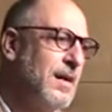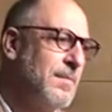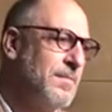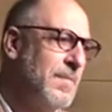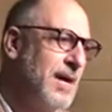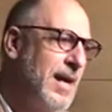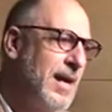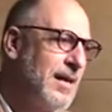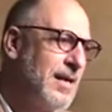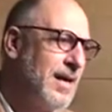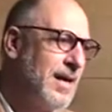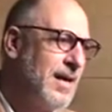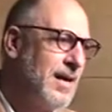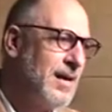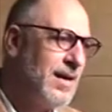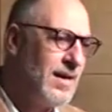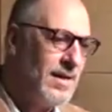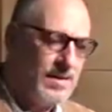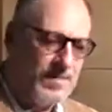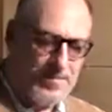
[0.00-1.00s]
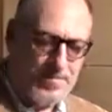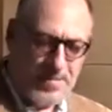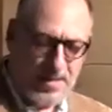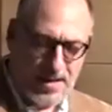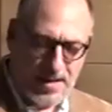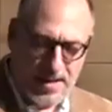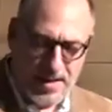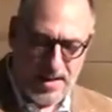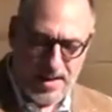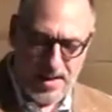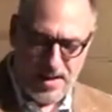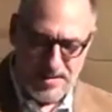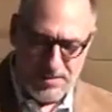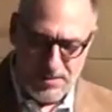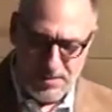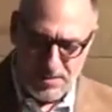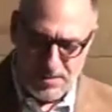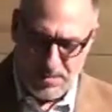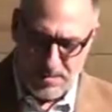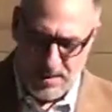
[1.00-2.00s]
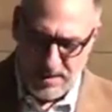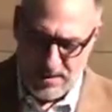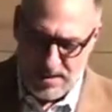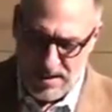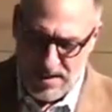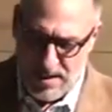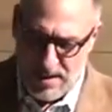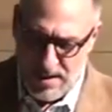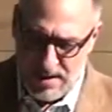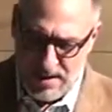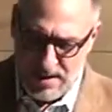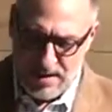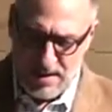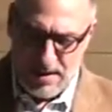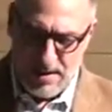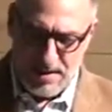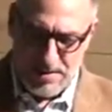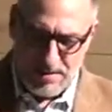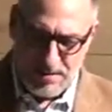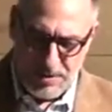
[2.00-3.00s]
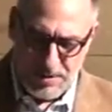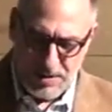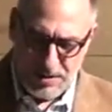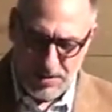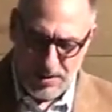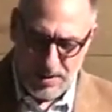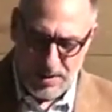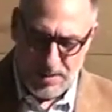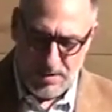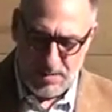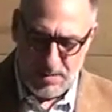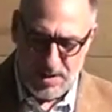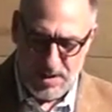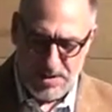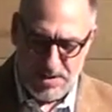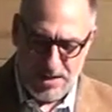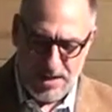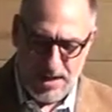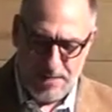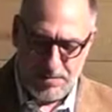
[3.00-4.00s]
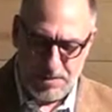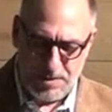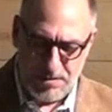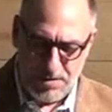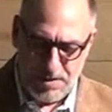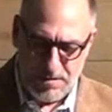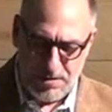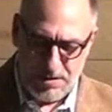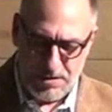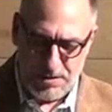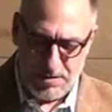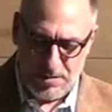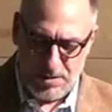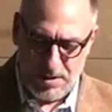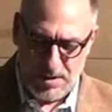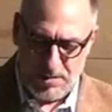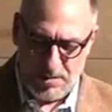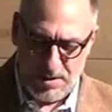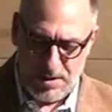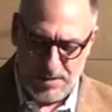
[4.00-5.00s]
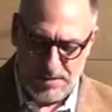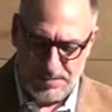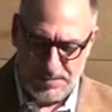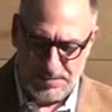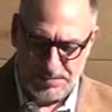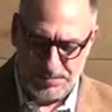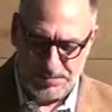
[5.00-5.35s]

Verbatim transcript: mankind and you and me today. Verse 21, chapter 3, verse 21.